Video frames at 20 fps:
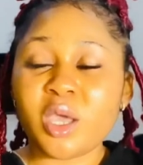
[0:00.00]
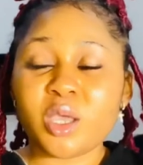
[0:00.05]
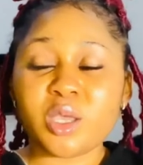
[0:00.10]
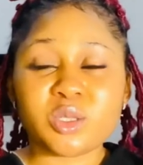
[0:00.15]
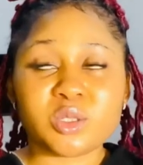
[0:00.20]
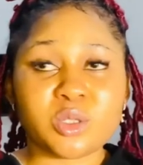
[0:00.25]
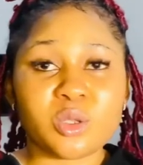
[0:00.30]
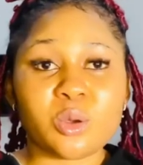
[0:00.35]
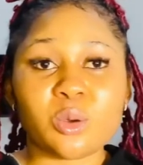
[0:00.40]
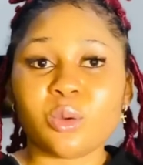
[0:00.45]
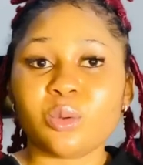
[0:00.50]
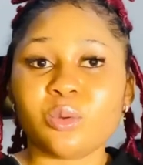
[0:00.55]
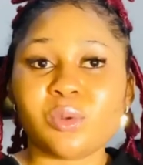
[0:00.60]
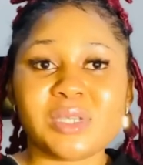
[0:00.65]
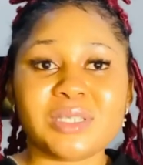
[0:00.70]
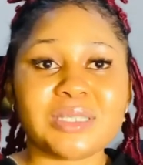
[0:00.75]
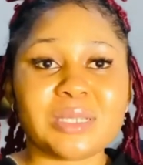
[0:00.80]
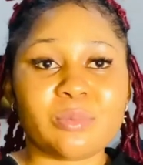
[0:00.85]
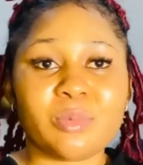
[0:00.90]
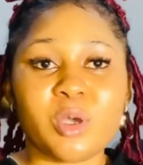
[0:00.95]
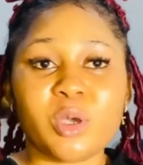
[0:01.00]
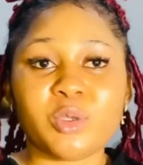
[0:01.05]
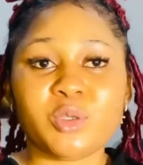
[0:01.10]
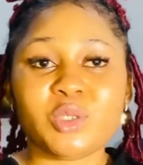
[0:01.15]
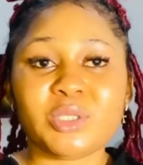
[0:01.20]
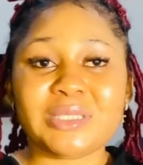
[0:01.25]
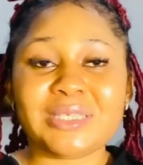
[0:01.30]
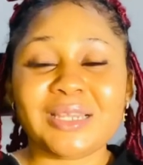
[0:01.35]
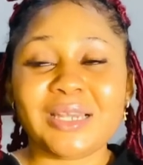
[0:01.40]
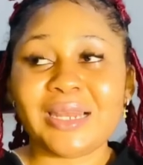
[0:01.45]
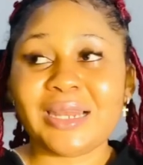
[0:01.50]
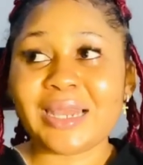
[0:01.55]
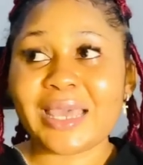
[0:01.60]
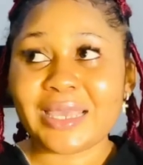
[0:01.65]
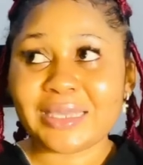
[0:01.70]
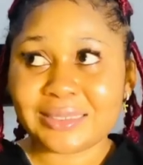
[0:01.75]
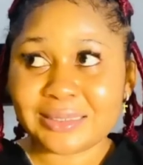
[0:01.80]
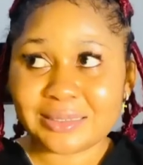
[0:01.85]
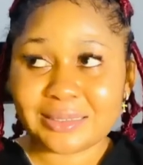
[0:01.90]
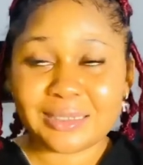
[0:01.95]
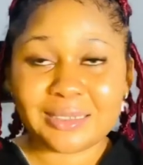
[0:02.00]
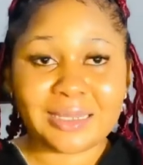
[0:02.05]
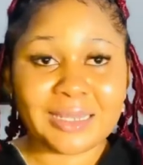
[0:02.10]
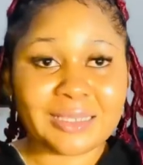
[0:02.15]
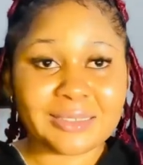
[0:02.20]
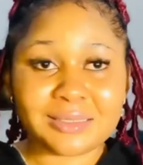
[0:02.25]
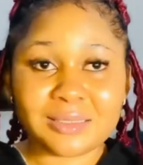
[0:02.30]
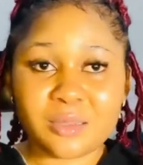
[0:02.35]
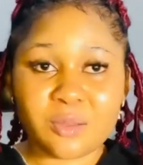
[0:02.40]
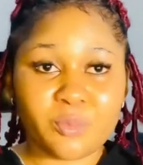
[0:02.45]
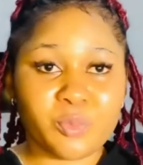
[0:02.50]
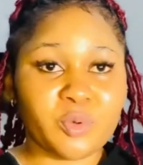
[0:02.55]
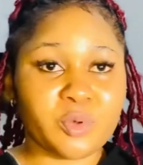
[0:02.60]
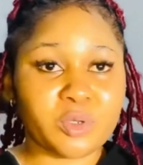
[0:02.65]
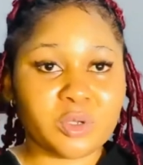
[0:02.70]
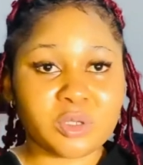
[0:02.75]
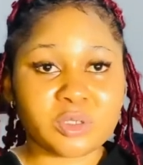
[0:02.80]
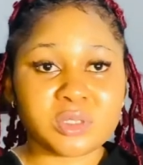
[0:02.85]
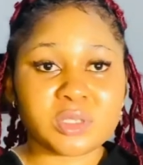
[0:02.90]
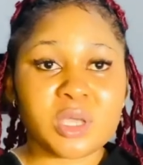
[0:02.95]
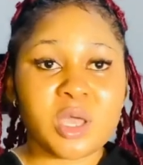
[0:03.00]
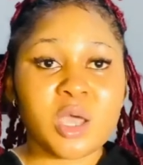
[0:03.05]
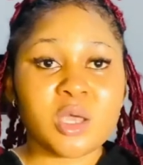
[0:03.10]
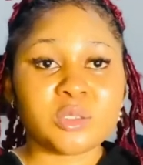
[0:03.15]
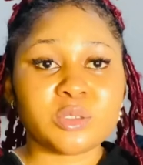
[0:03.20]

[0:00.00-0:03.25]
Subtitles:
It's not always about using lightening products.